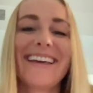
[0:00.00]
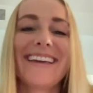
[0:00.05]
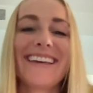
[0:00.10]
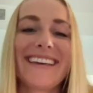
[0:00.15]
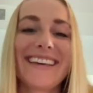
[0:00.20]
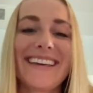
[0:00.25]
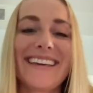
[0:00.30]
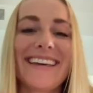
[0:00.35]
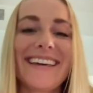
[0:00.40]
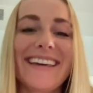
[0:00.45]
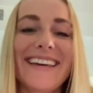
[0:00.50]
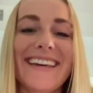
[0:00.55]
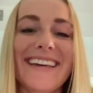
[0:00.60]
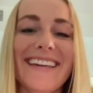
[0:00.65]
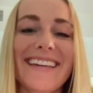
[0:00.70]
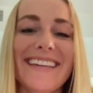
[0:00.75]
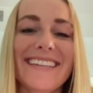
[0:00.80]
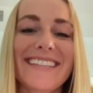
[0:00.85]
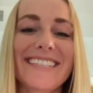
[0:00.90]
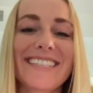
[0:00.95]
he
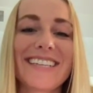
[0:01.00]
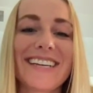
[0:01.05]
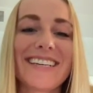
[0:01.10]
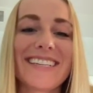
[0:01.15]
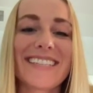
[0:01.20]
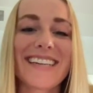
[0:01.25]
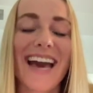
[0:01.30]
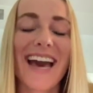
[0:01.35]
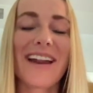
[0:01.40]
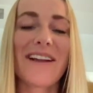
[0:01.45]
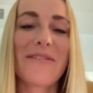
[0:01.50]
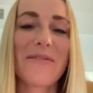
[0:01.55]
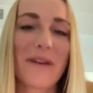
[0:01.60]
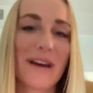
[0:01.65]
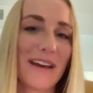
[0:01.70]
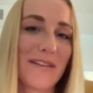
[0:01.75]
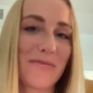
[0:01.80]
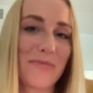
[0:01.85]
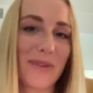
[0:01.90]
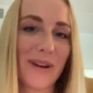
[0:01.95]
just had a
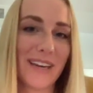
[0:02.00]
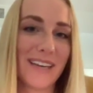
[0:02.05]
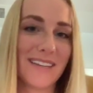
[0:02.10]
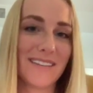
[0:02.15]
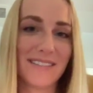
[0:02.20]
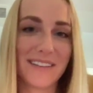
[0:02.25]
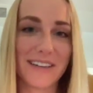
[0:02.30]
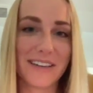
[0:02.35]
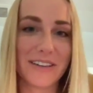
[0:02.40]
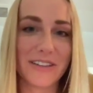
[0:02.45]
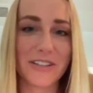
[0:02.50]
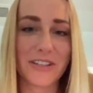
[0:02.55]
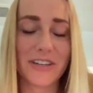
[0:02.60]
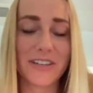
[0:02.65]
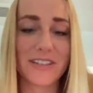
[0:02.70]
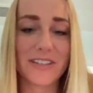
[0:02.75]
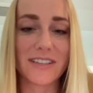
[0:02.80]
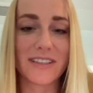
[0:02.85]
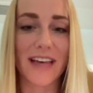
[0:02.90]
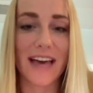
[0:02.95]
way of bringing literature
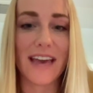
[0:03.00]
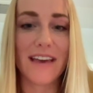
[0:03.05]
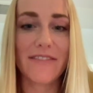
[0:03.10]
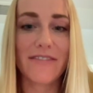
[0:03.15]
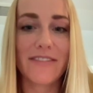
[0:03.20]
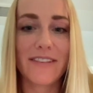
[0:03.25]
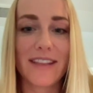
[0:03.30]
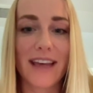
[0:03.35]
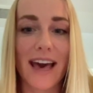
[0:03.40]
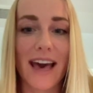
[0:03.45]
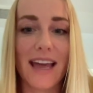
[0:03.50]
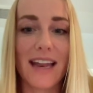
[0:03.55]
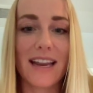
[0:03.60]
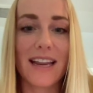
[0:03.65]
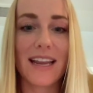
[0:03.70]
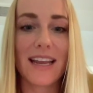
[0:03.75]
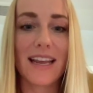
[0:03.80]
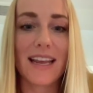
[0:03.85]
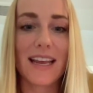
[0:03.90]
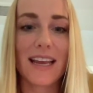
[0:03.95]
to life that
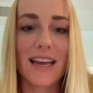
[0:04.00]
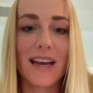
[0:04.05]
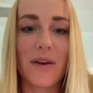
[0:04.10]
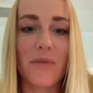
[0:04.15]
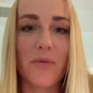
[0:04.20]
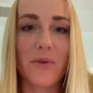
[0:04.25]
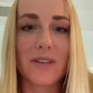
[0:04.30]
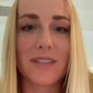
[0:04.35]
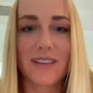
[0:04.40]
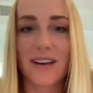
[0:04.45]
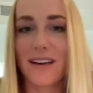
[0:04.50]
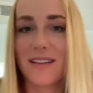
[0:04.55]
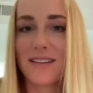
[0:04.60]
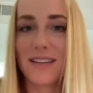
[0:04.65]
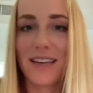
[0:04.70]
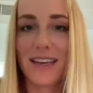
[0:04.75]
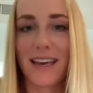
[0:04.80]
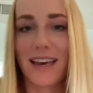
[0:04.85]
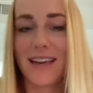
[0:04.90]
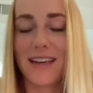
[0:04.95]
was
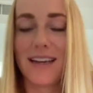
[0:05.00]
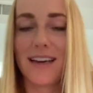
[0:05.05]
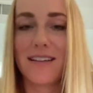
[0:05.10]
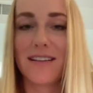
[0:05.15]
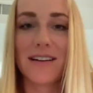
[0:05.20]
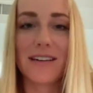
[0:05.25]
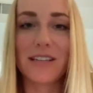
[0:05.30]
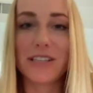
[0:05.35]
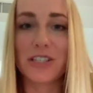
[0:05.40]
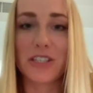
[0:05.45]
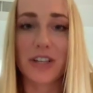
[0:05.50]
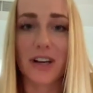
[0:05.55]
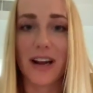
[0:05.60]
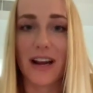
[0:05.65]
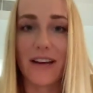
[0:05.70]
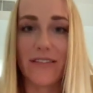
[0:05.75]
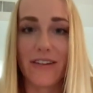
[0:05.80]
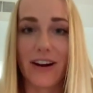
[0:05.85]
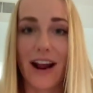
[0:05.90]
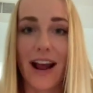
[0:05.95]
unlike any other teacher I
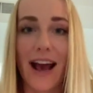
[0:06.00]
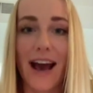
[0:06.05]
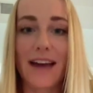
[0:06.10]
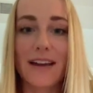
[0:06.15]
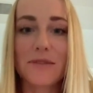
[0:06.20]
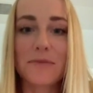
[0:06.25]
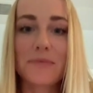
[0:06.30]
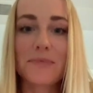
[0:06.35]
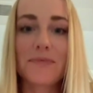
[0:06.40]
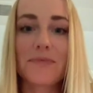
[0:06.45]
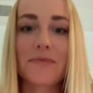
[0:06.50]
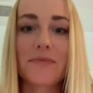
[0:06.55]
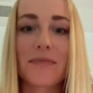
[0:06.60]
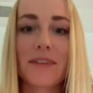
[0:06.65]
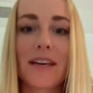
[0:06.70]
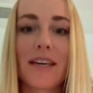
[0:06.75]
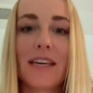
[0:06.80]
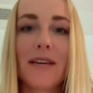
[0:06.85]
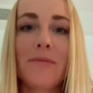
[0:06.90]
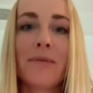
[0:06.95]
ever had.
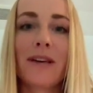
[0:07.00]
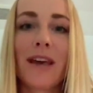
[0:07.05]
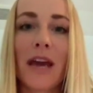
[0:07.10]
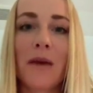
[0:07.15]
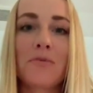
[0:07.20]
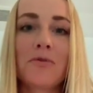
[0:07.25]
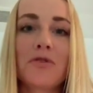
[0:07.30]
He became